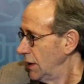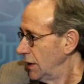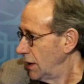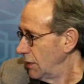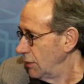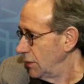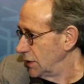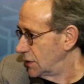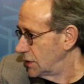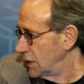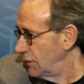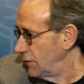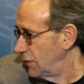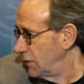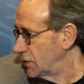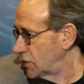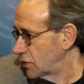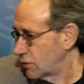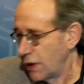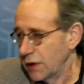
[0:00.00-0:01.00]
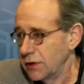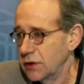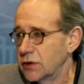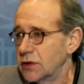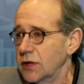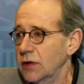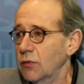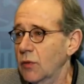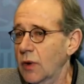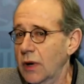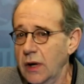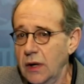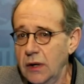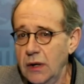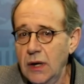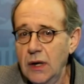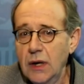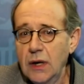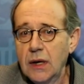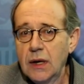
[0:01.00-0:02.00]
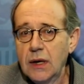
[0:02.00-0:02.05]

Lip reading: Then we said, for strategy one,